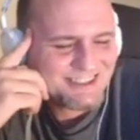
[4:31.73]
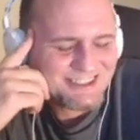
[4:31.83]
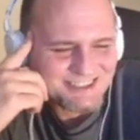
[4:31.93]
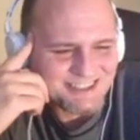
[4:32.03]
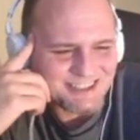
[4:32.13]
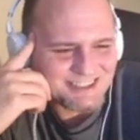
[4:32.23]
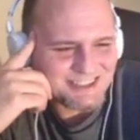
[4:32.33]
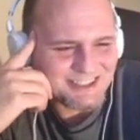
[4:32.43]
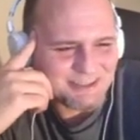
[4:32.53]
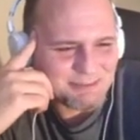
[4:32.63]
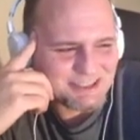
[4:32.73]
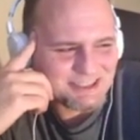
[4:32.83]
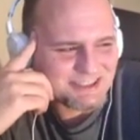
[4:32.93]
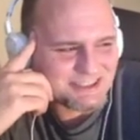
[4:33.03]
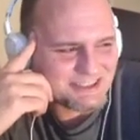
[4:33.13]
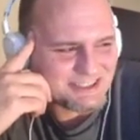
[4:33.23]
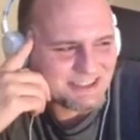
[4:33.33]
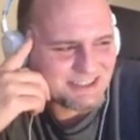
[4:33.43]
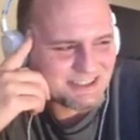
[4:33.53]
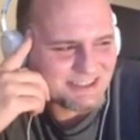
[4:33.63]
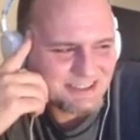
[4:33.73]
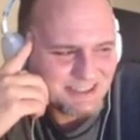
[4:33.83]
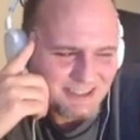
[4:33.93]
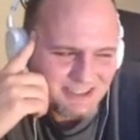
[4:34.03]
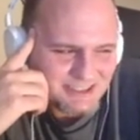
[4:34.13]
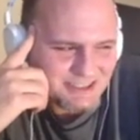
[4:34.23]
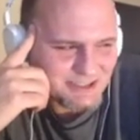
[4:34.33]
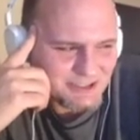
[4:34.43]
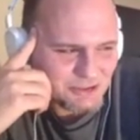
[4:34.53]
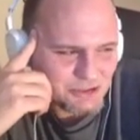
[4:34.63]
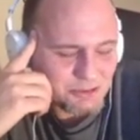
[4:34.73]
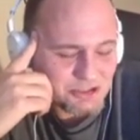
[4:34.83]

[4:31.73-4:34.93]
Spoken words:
Yeah. I mean, it's YouTube has